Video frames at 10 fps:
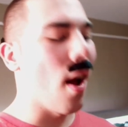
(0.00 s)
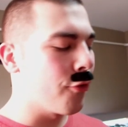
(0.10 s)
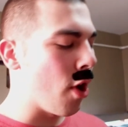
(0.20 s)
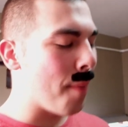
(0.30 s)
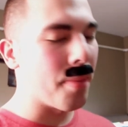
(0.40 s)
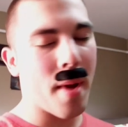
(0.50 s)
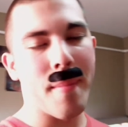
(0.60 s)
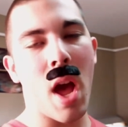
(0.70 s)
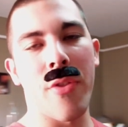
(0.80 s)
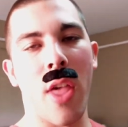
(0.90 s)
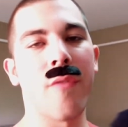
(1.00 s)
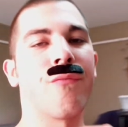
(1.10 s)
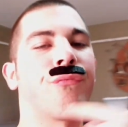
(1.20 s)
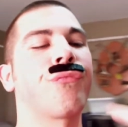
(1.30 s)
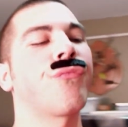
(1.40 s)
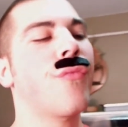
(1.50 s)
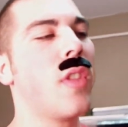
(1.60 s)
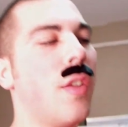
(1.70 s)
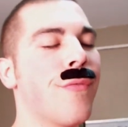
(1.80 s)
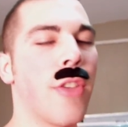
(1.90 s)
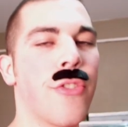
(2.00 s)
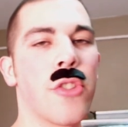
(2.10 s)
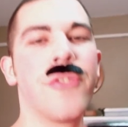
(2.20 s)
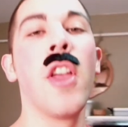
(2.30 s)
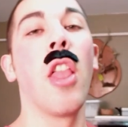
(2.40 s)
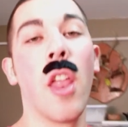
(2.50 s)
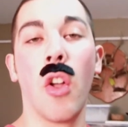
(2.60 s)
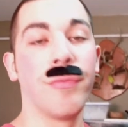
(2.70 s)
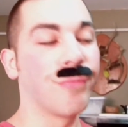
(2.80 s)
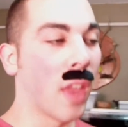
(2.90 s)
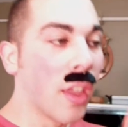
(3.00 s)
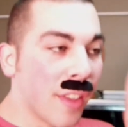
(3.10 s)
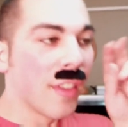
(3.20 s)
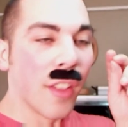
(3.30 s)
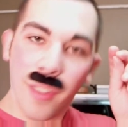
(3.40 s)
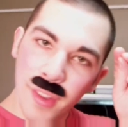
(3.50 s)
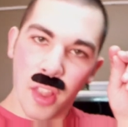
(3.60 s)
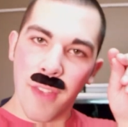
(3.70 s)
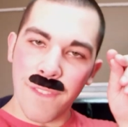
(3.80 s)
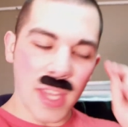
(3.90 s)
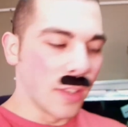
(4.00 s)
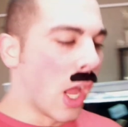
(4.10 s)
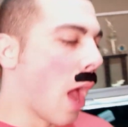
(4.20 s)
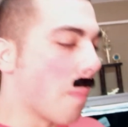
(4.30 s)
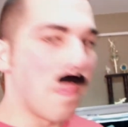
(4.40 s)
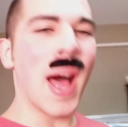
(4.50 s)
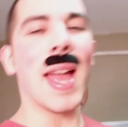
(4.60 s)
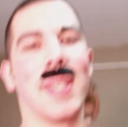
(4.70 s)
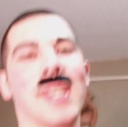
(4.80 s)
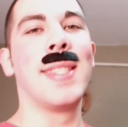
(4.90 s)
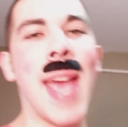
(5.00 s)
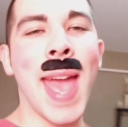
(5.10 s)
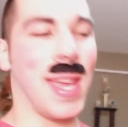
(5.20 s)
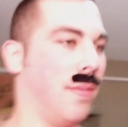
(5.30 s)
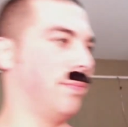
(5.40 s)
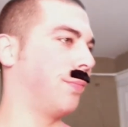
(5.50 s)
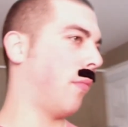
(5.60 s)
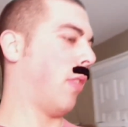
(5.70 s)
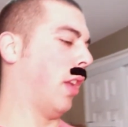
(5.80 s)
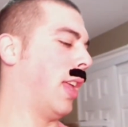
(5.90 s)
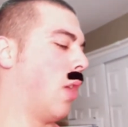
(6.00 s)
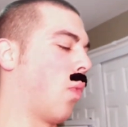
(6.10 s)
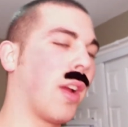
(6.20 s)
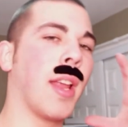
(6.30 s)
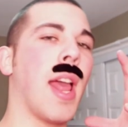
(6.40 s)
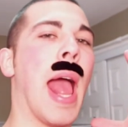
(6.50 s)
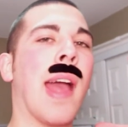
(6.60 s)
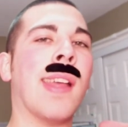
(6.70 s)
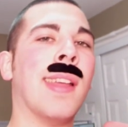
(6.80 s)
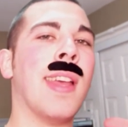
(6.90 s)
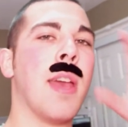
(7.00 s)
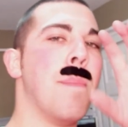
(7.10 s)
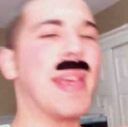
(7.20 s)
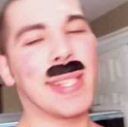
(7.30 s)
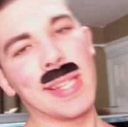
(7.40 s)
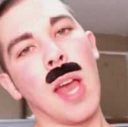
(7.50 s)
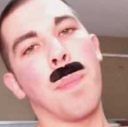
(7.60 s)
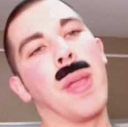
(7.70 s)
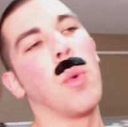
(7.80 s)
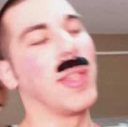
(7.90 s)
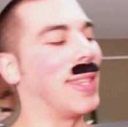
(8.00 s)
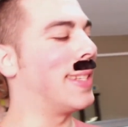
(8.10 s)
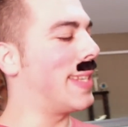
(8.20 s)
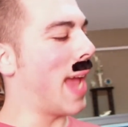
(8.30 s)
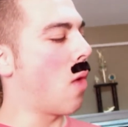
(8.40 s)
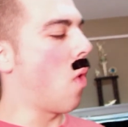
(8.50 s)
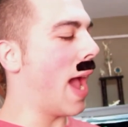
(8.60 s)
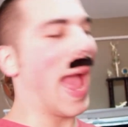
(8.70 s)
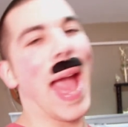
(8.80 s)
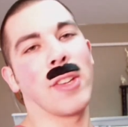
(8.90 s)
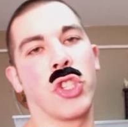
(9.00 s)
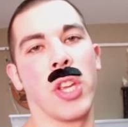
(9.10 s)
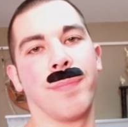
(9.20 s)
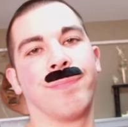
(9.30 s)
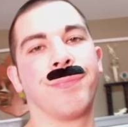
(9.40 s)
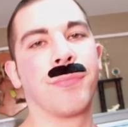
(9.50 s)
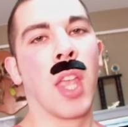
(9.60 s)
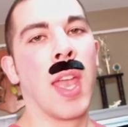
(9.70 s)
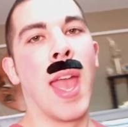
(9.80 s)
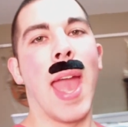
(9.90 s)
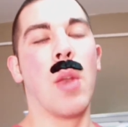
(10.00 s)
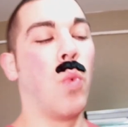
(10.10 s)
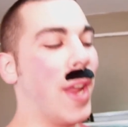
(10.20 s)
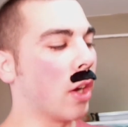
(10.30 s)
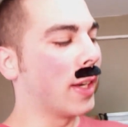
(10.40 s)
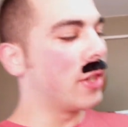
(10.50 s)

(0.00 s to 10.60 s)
a cough drop in my mouth. Throat's feeling a little iffy. But today, we're gonna mix it up here with the DIY action, and we are